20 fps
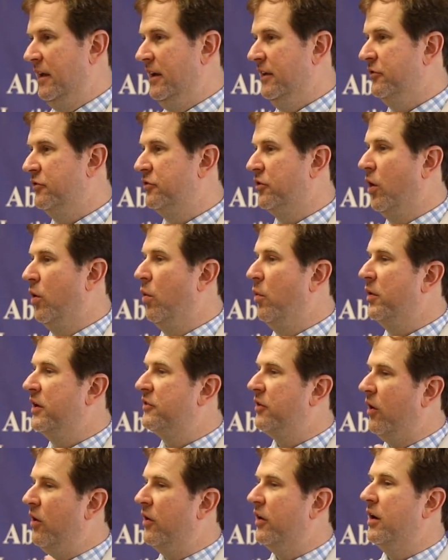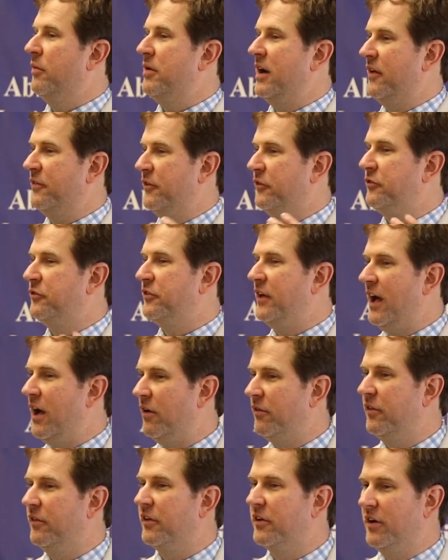And so when we talk about the
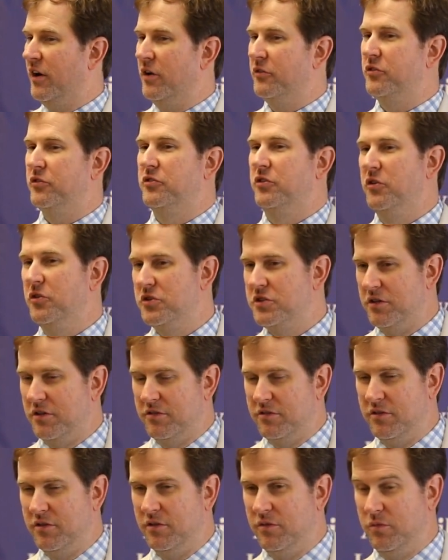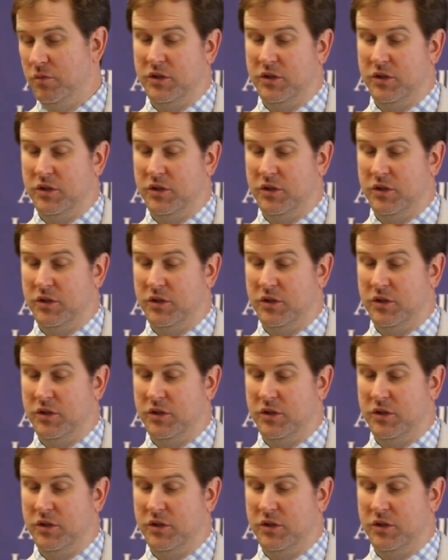South and the Constitution,